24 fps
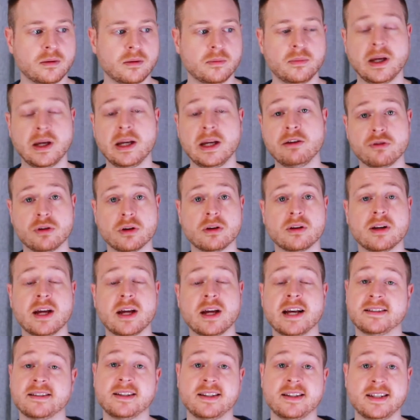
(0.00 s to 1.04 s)
Patreon
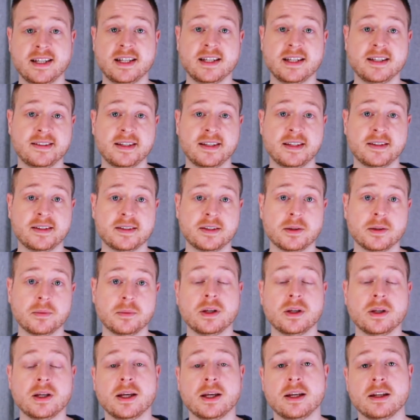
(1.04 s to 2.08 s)
has a tier system.
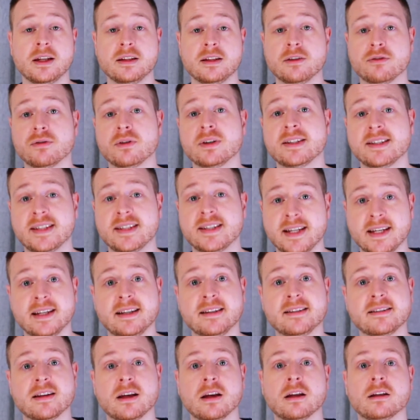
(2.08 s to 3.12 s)
Different
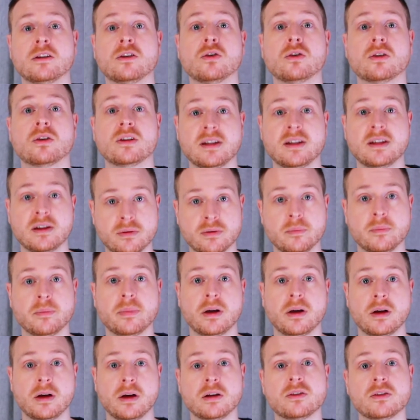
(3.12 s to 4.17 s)
tiers unlock different
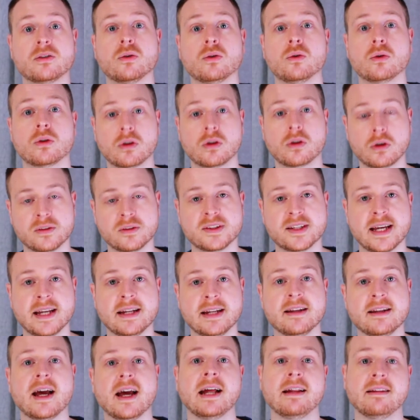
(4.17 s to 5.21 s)
perks or
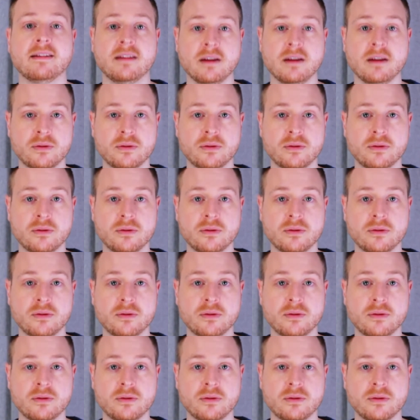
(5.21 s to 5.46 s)
content at different